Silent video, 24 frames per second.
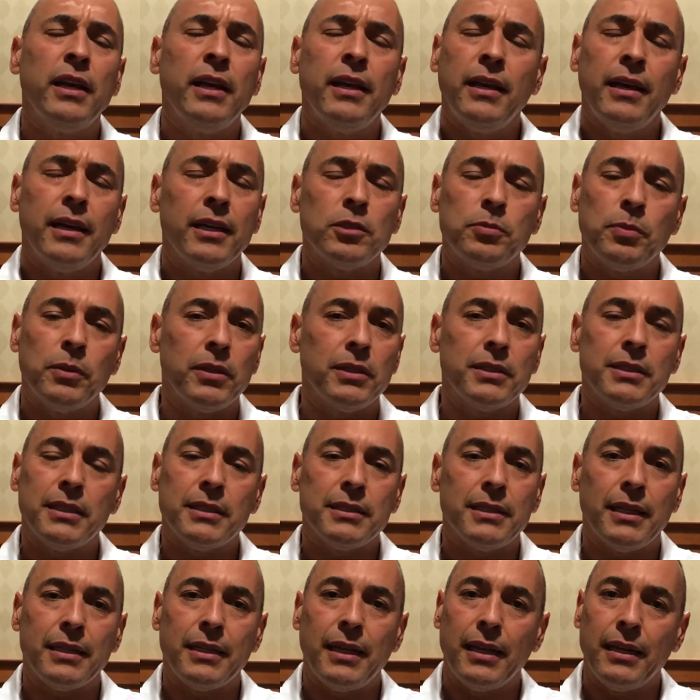experiences
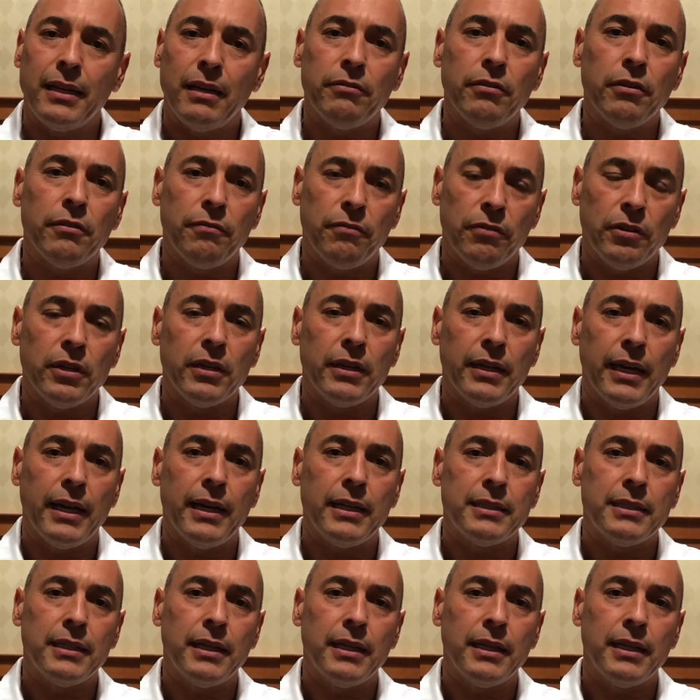that they never forget,